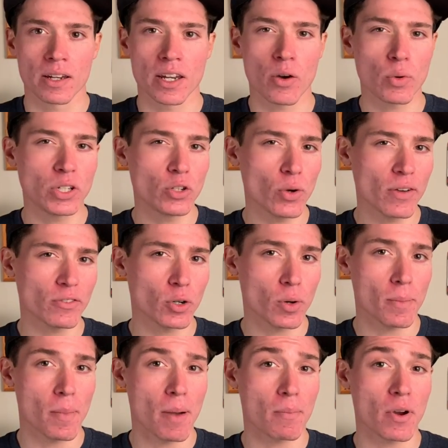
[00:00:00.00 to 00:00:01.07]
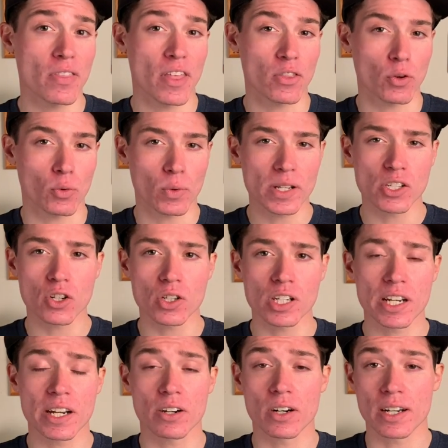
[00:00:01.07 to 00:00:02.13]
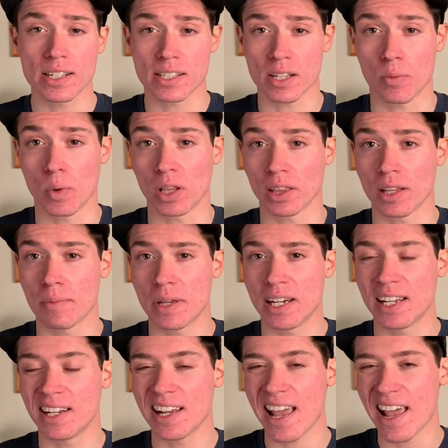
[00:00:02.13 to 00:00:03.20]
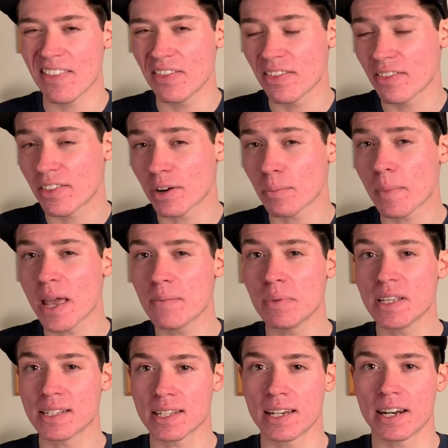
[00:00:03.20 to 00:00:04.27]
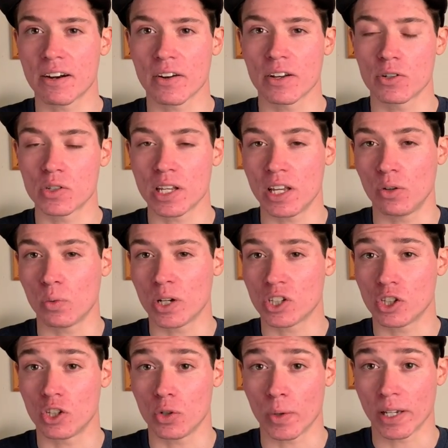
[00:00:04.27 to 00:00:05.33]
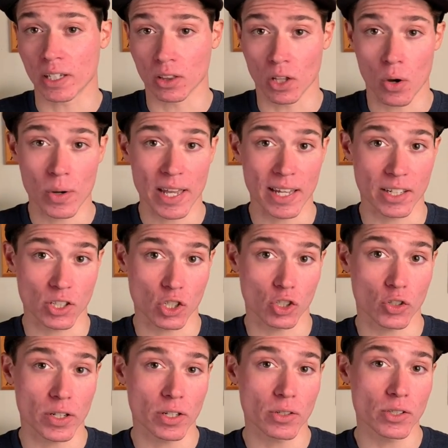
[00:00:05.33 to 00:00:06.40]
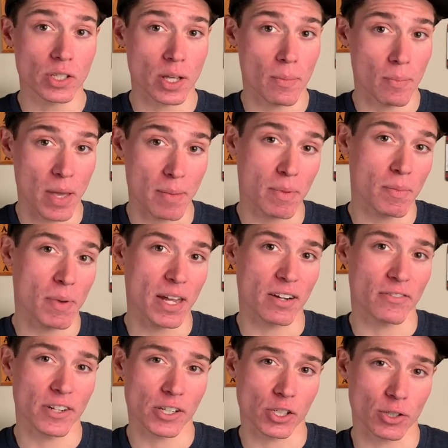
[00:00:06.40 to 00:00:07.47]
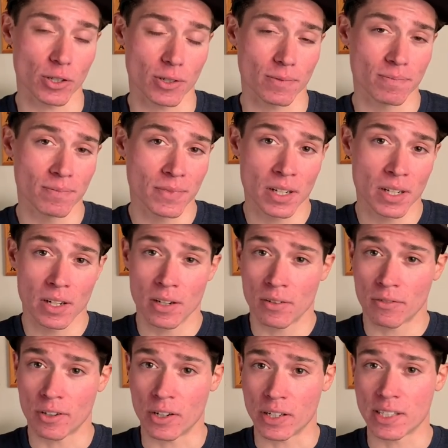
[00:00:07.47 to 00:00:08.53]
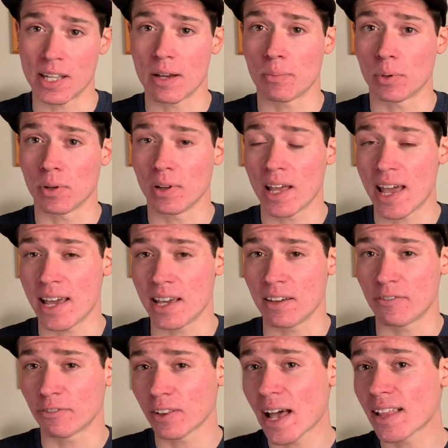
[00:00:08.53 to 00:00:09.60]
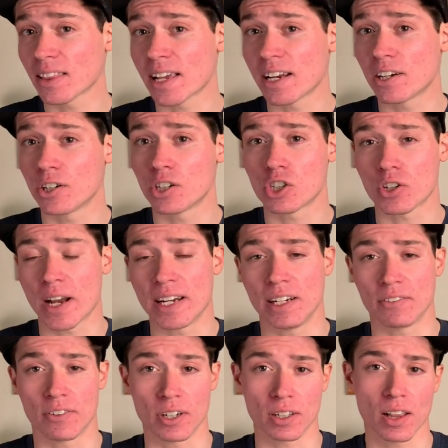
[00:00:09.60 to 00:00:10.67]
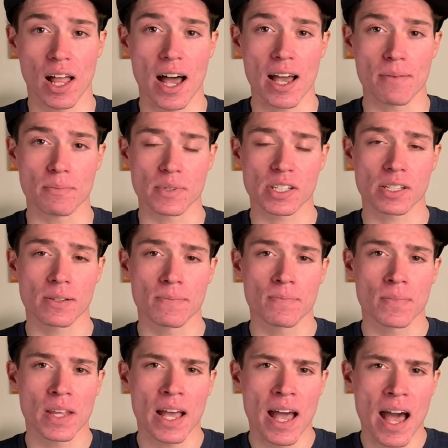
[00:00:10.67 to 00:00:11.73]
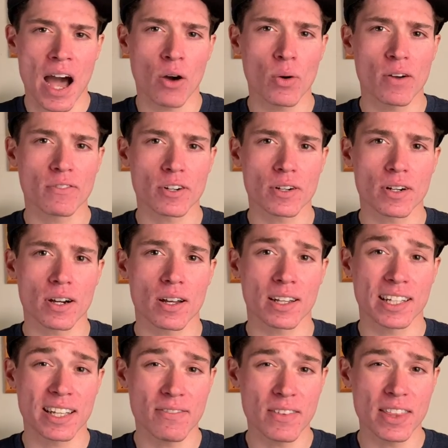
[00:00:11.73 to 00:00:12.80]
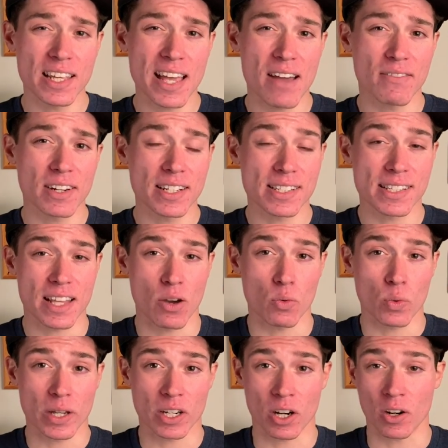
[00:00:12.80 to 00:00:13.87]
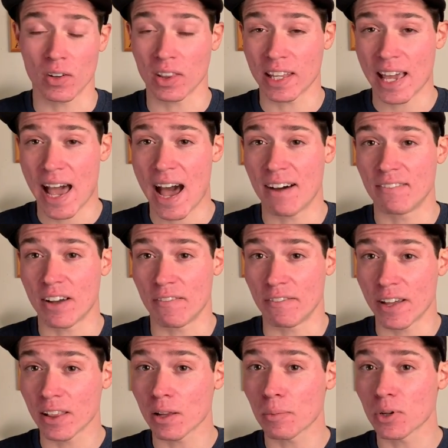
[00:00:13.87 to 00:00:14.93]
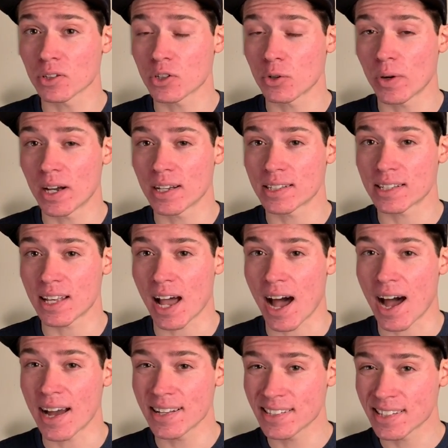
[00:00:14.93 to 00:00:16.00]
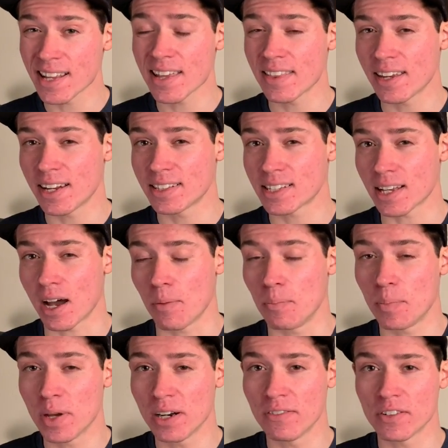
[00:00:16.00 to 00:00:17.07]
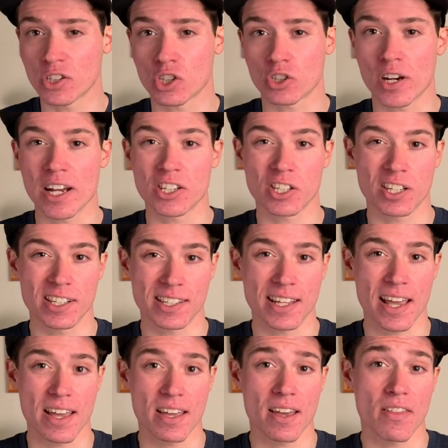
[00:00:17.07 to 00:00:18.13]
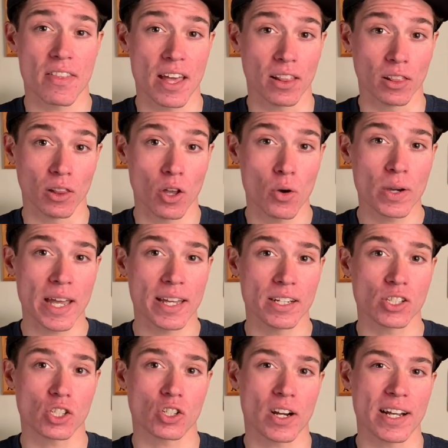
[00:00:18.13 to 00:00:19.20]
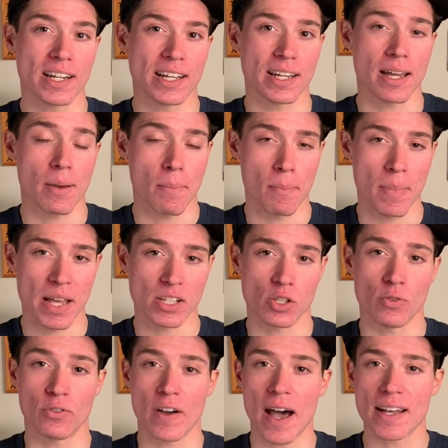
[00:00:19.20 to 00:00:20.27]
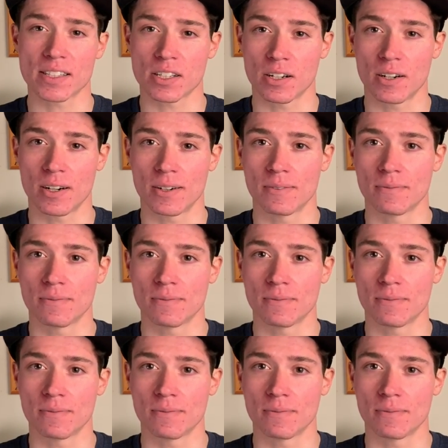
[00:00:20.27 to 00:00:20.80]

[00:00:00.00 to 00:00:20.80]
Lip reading: Now, we do have to remember that the research here is somewhat limited, and there may be scenarios in which doing low cadence drills may be beneficial. For example, a flatlander training for climbs. However, given the evidence that we currently have available to us, I'd say that it's a bit of a stretch to say that low cadence training makes you faster.